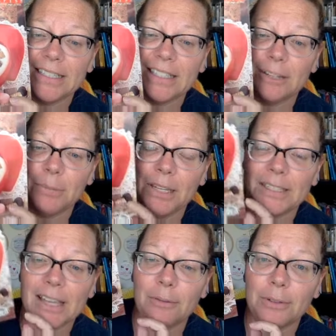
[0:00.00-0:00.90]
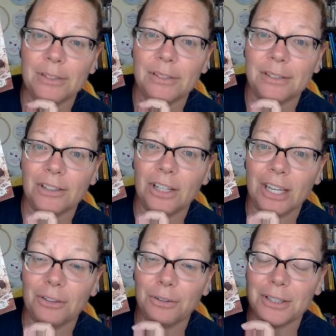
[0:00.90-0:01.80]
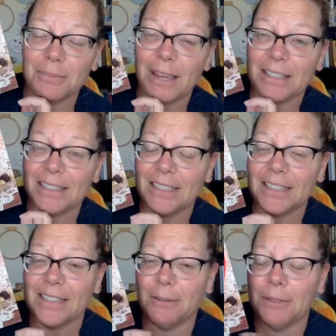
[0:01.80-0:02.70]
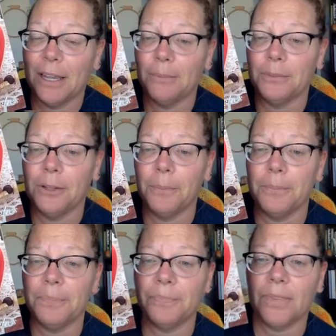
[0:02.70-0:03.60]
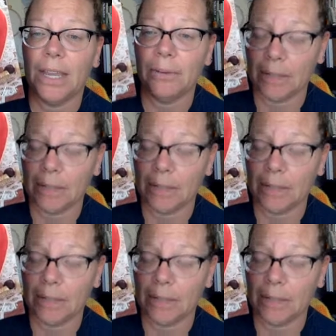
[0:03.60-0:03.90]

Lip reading: see because I was looking through this magazine at the same time. So anyway,